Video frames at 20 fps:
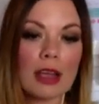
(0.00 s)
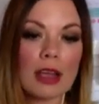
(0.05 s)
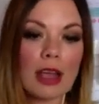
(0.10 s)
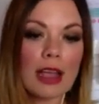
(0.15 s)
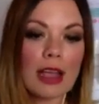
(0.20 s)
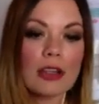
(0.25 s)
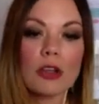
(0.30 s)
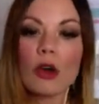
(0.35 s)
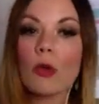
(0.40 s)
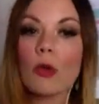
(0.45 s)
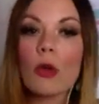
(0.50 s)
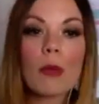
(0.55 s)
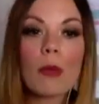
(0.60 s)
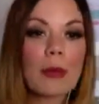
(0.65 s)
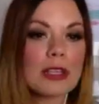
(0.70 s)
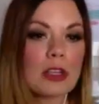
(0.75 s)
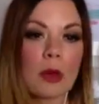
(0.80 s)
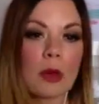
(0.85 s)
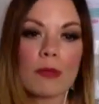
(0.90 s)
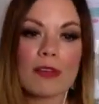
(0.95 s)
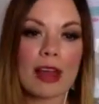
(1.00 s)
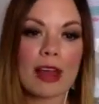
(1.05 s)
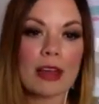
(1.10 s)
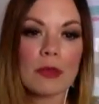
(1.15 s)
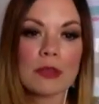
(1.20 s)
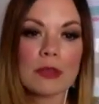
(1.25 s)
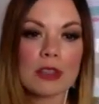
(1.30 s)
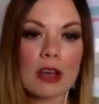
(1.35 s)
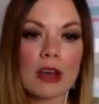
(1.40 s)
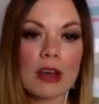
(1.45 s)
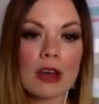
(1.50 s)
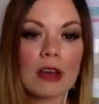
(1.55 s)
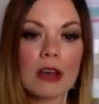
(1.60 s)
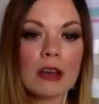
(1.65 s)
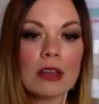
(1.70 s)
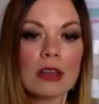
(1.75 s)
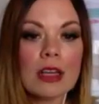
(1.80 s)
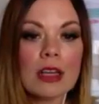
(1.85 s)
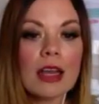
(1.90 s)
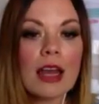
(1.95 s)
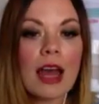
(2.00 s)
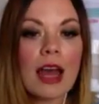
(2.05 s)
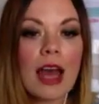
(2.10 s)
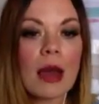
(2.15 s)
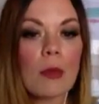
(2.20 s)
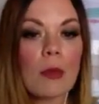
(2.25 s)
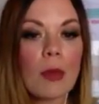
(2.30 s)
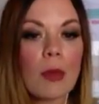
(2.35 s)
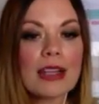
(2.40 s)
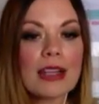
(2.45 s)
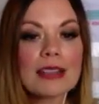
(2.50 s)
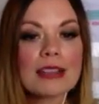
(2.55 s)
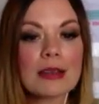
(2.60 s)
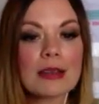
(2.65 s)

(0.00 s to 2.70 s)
know what my top values are. And when